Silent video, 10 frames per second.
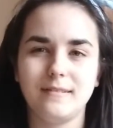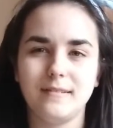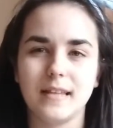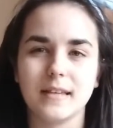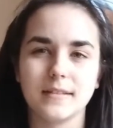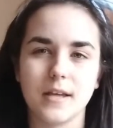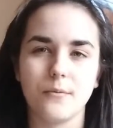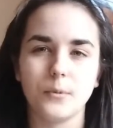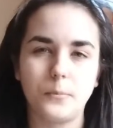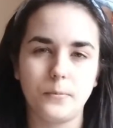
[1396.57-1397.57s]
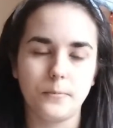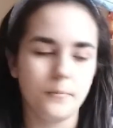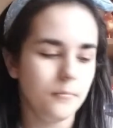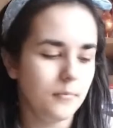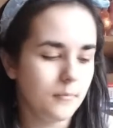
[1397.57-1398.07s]
like someone
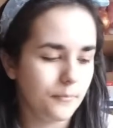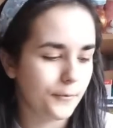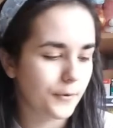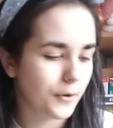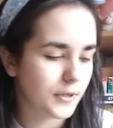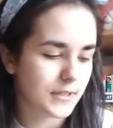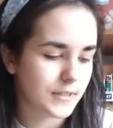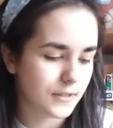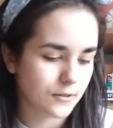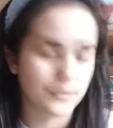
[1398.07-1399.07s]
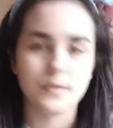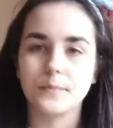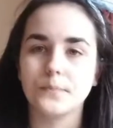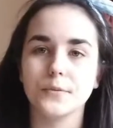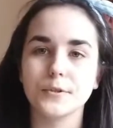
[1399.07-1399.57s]
brought it to the
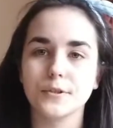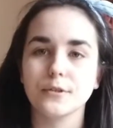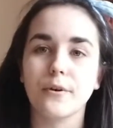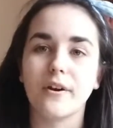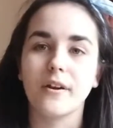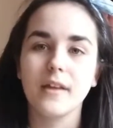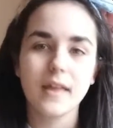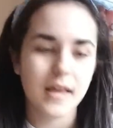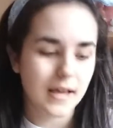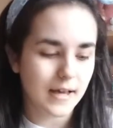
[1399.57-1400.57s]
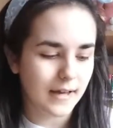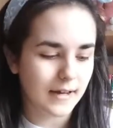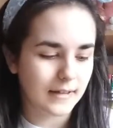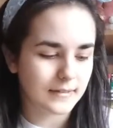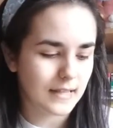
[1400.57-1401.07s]
bookstore,
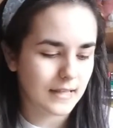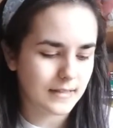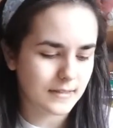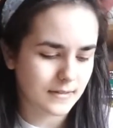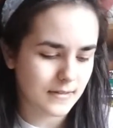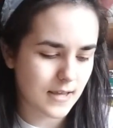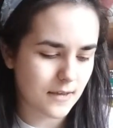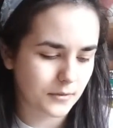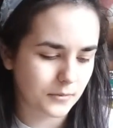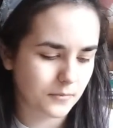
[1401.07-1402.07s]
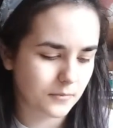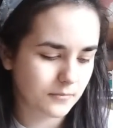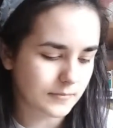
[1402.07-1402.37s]
and like they even